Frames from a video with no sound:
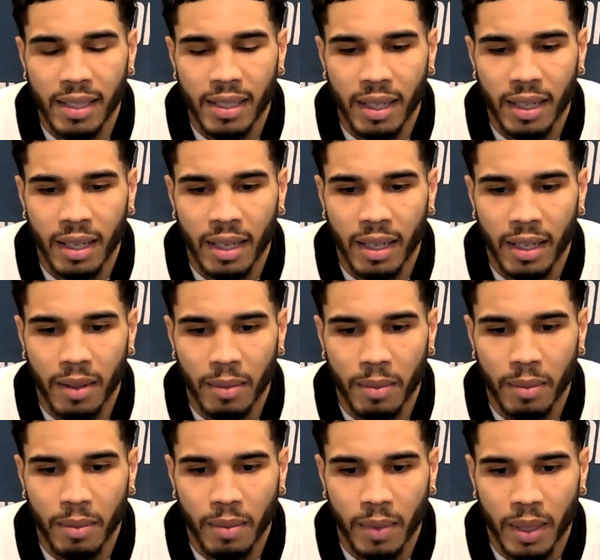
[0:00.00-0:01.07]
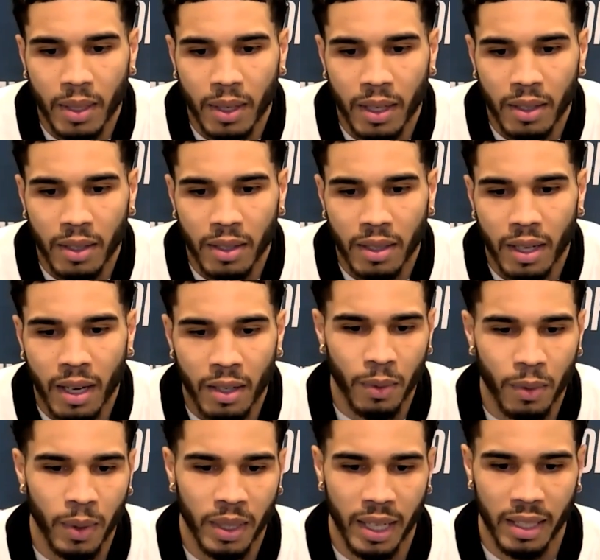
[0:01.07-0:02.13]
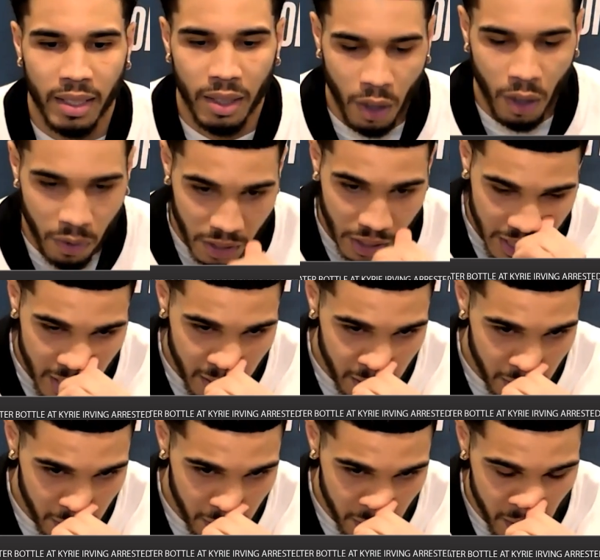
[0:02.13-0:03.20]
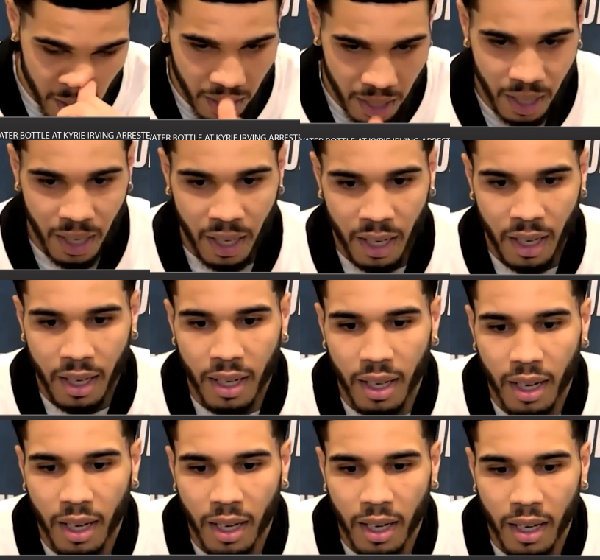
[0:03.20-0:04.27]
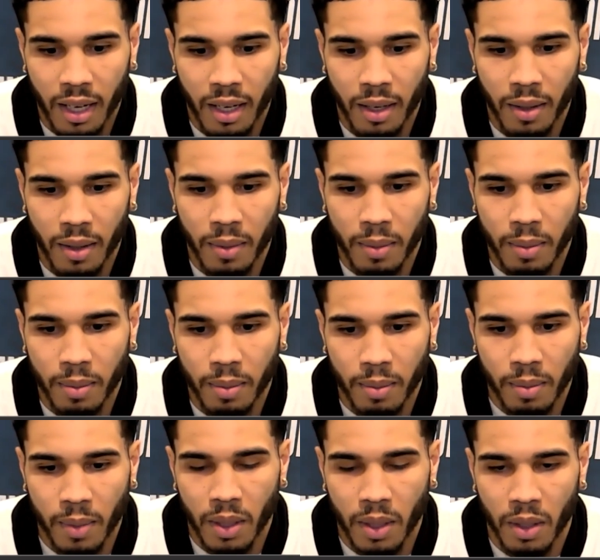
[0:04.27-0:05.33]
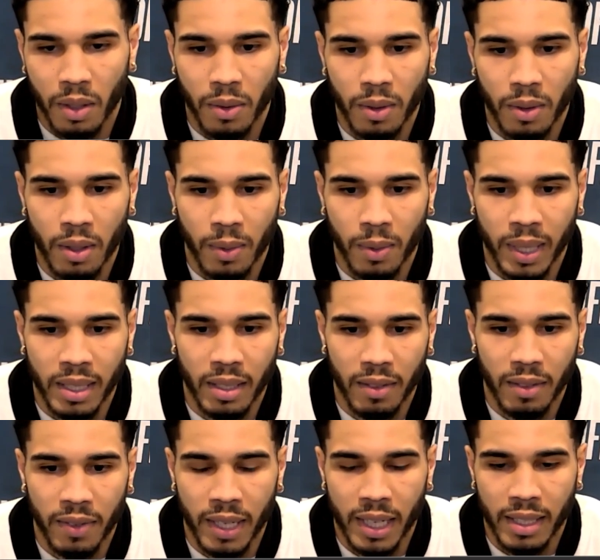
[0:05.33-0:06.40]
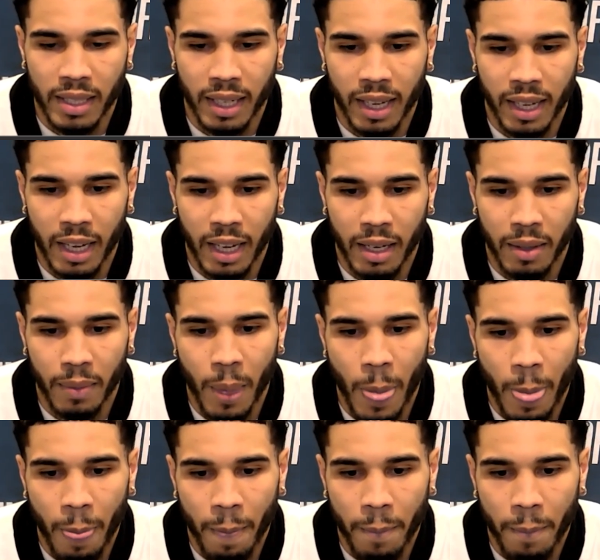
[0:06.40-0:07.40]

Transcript: Um, you know, I don't, I don't want that to overshadow, um, you know, the the rest of the fans that came